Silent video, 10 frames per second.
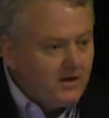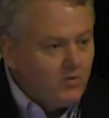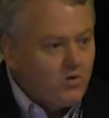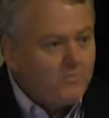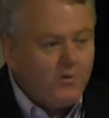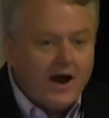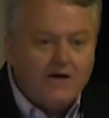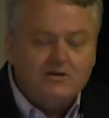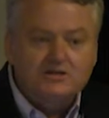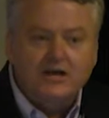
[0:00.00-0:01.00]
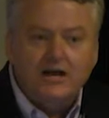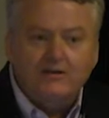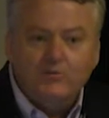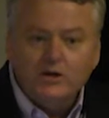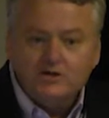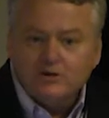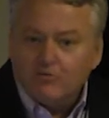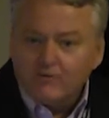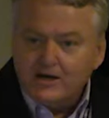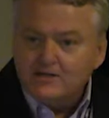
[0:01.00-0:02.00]
we're proud of saying that we just don't
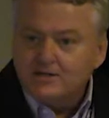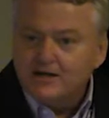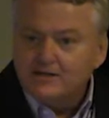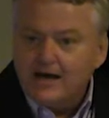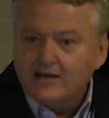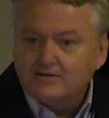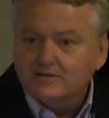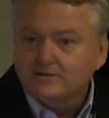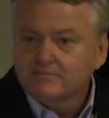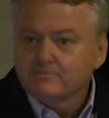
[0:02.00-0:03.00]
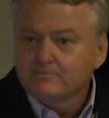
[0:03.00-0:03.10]
raise state taxes.